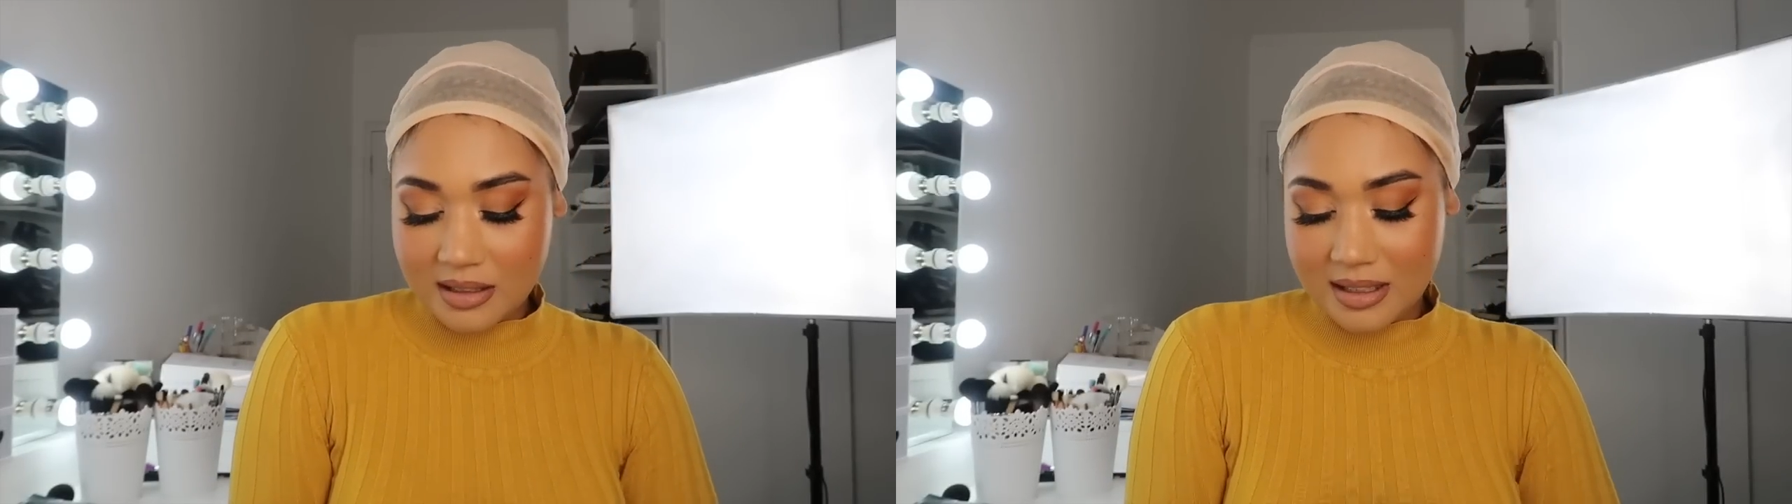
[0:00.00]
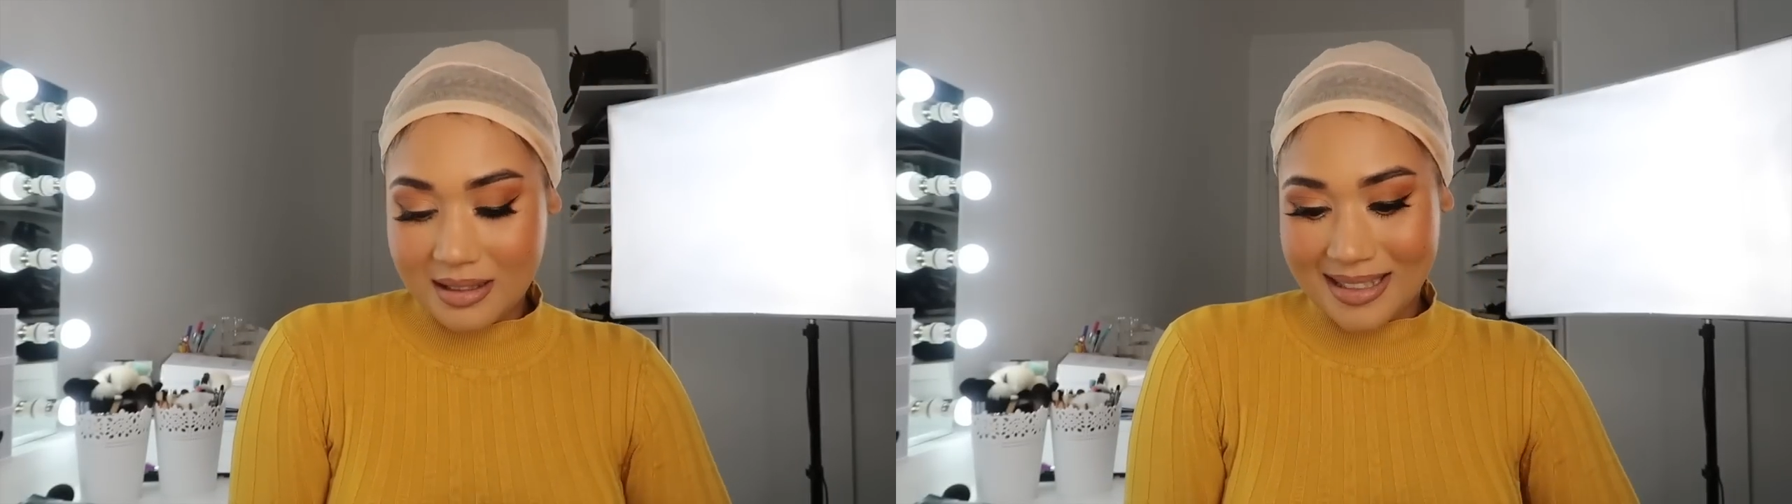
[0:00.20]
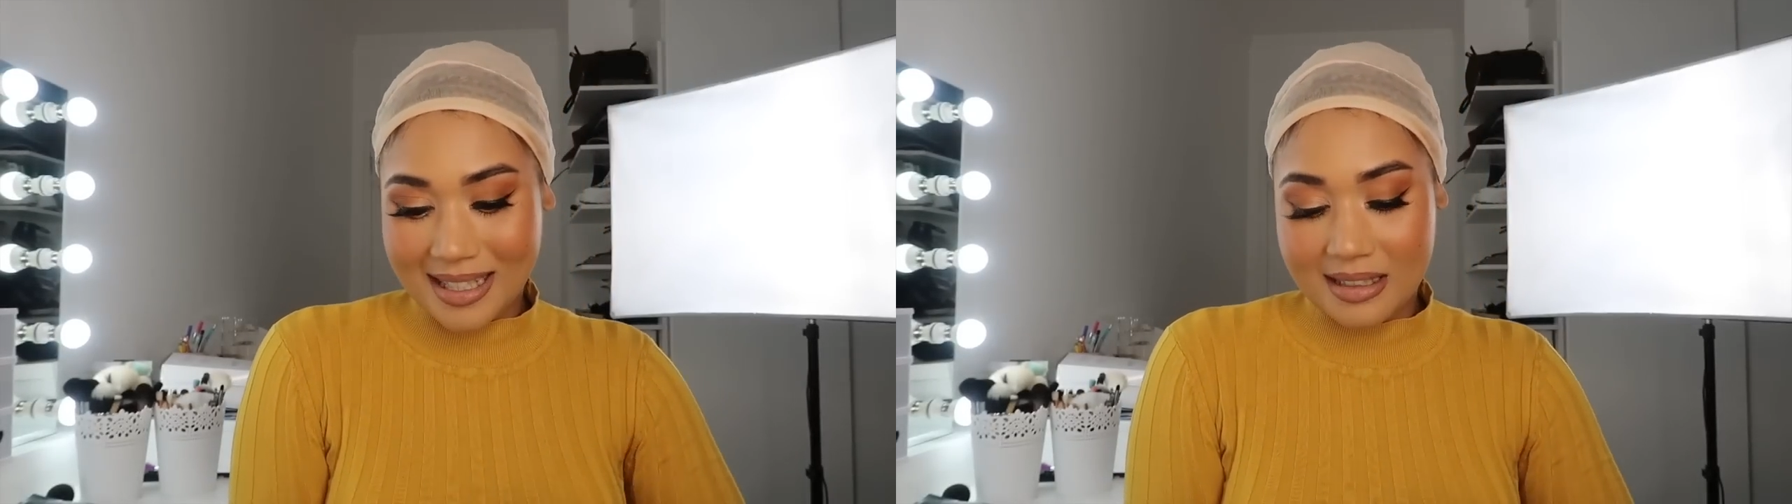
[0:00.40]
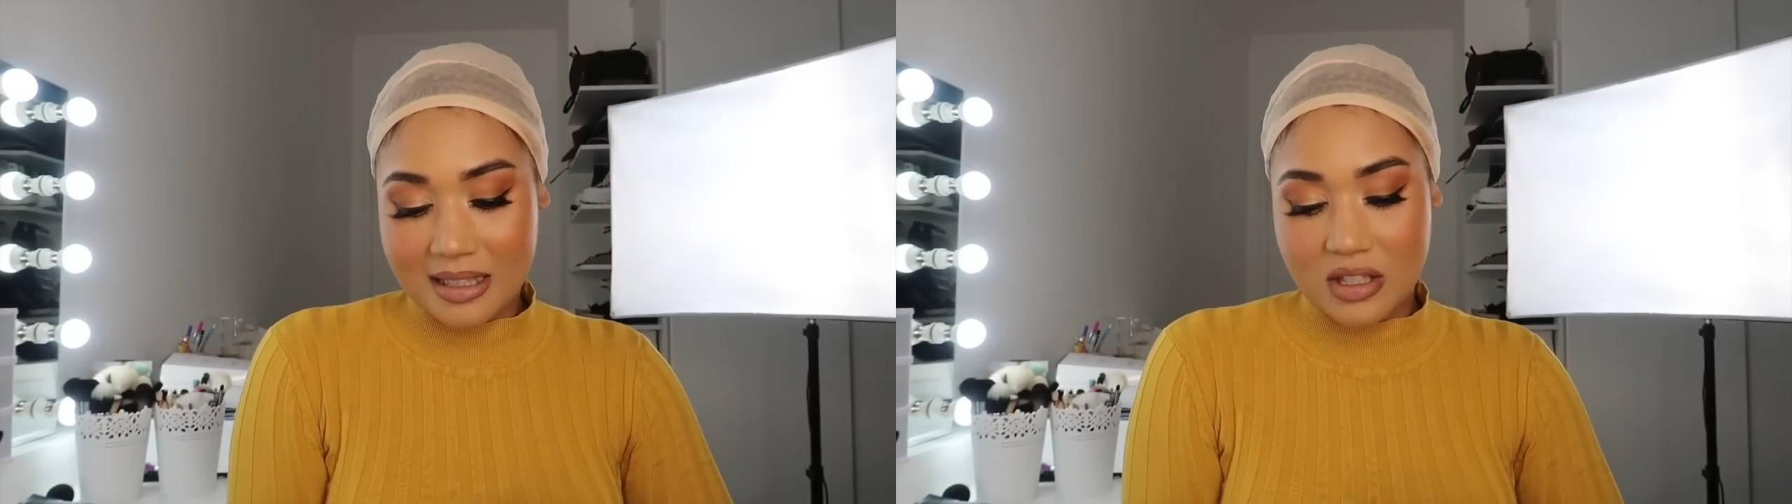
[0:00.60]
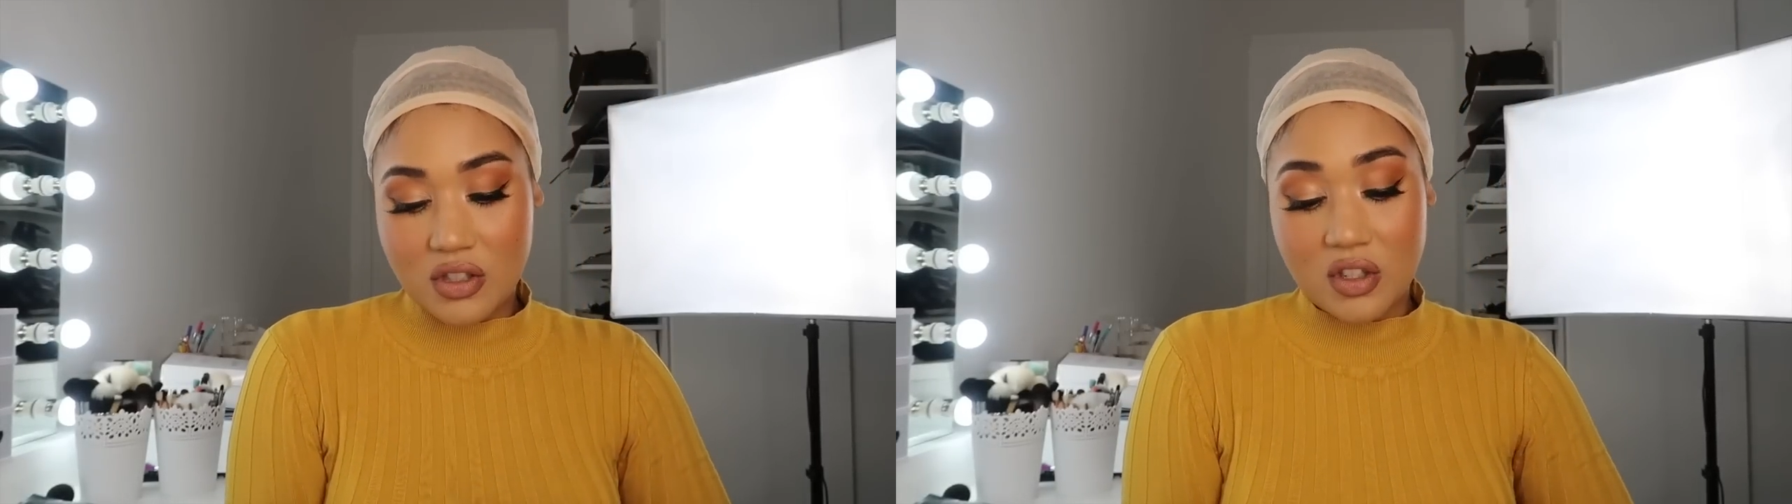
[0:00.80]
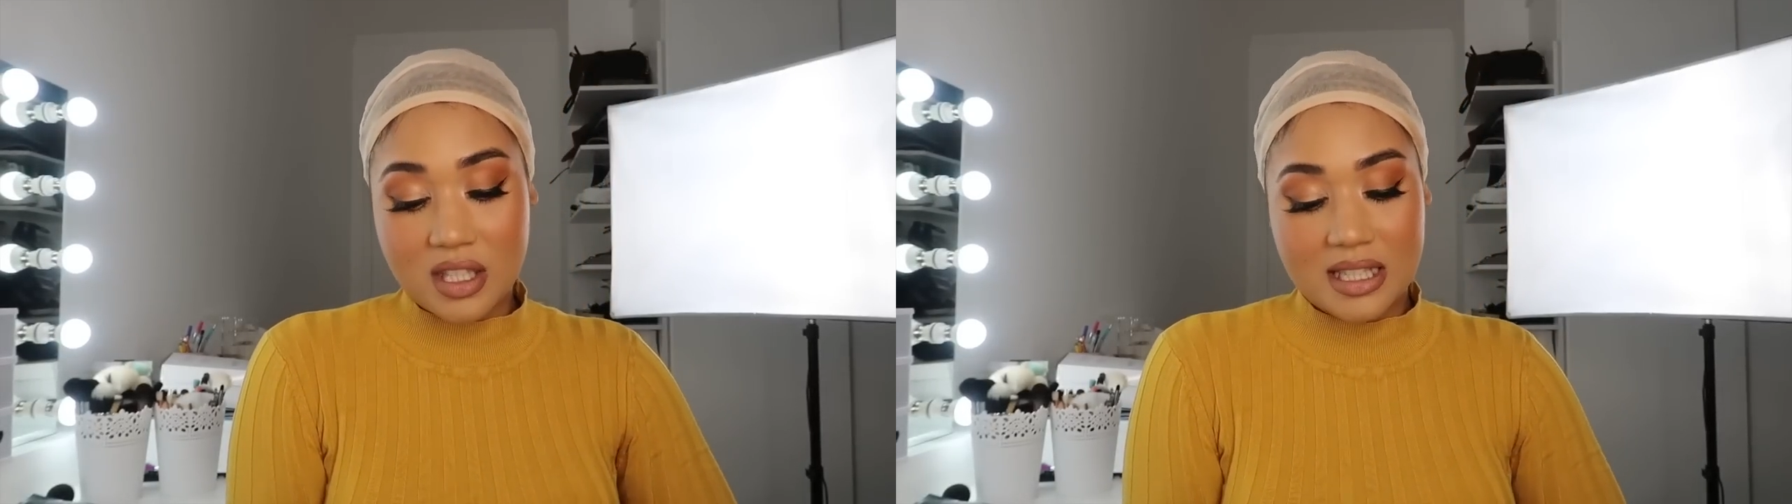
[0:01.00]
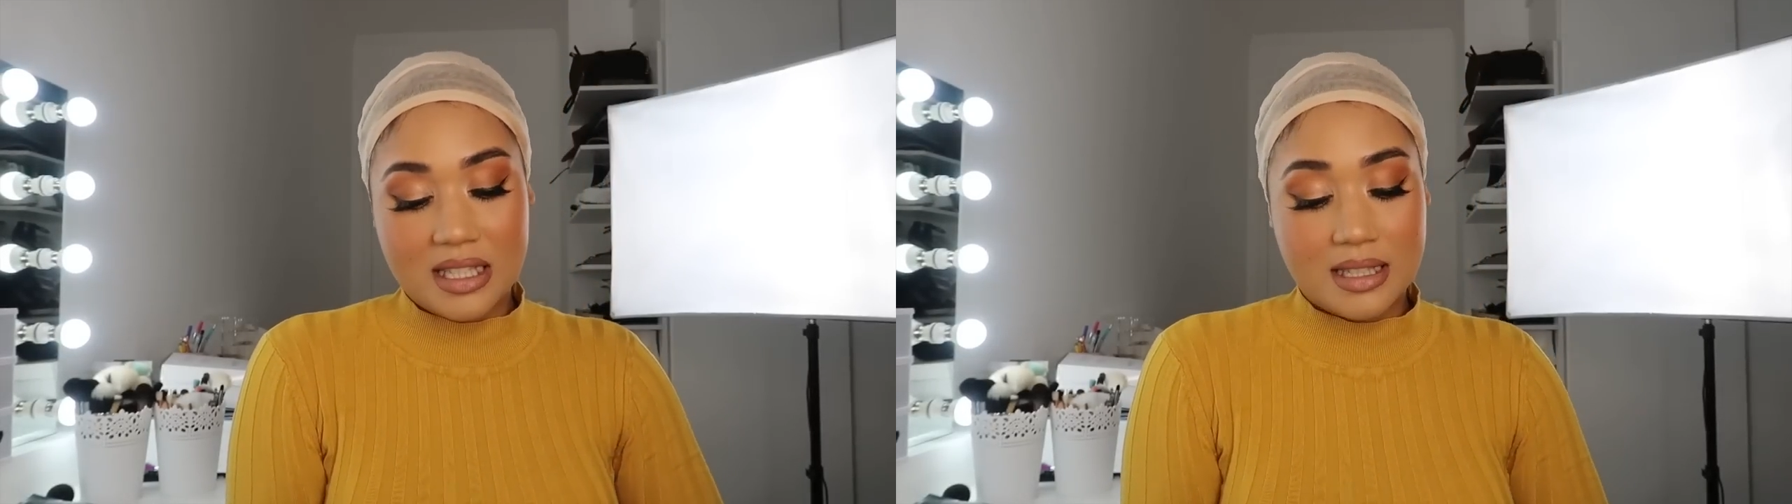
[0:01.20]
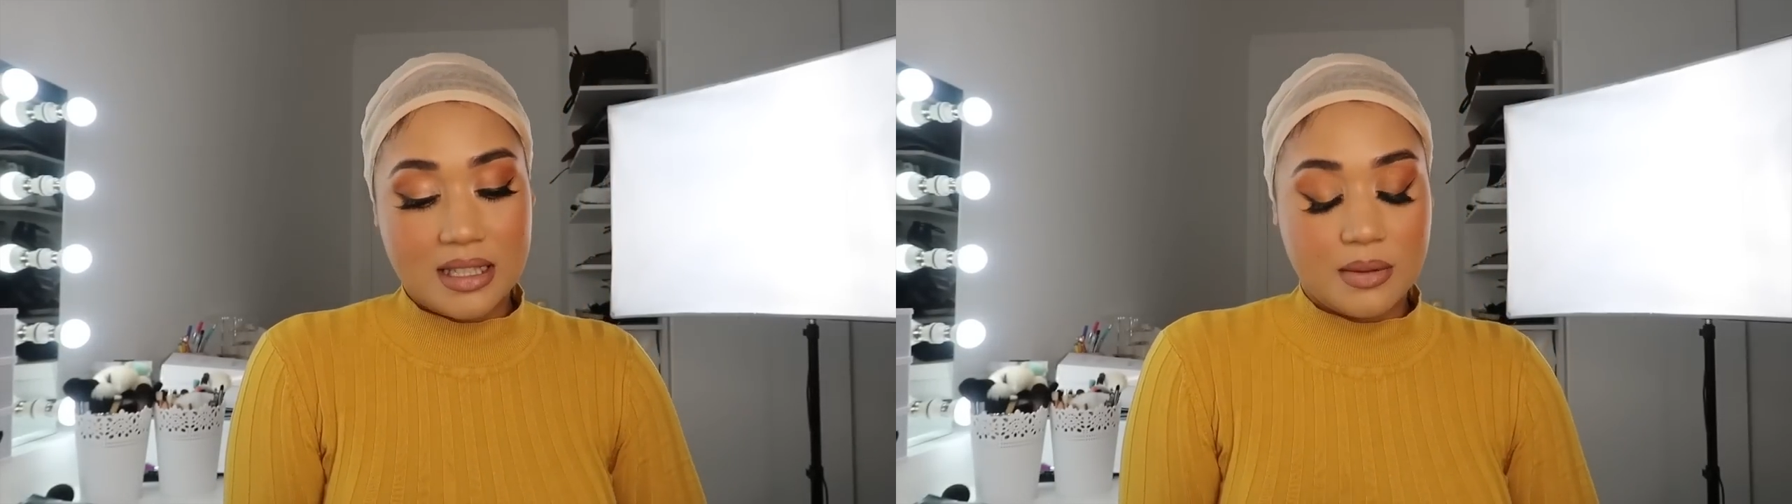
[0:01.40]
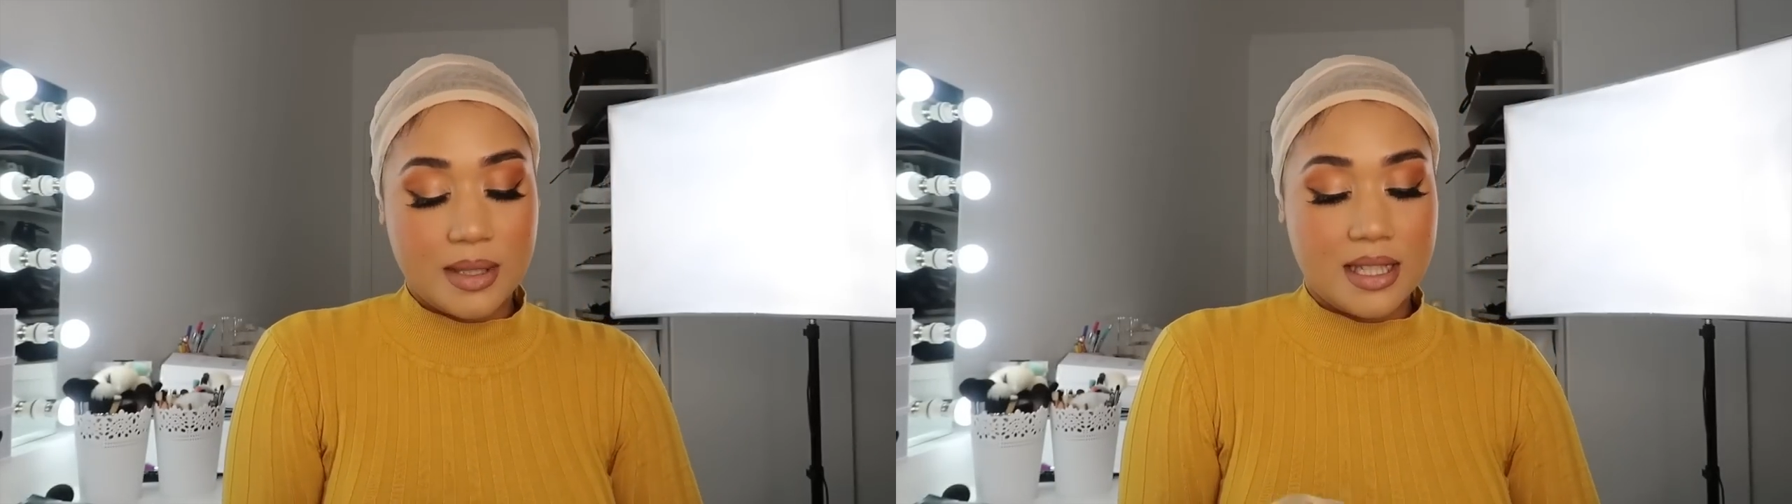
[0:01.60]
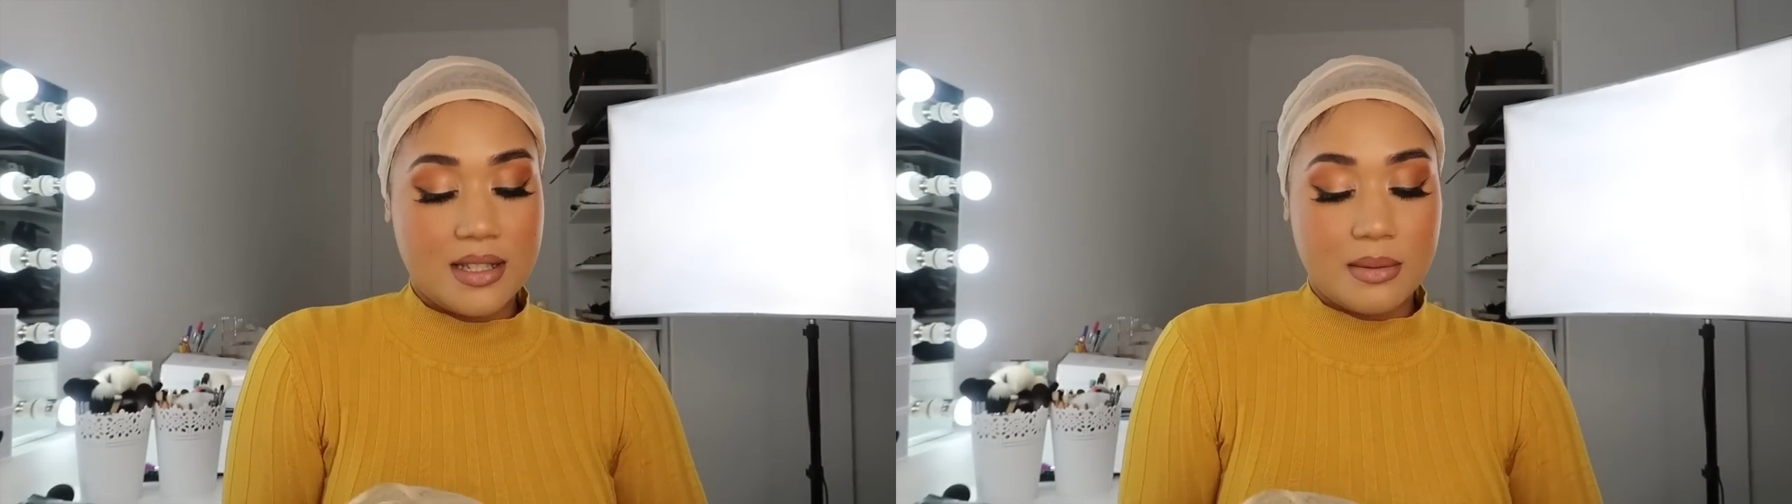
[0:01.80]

it like gets knotty really quickly.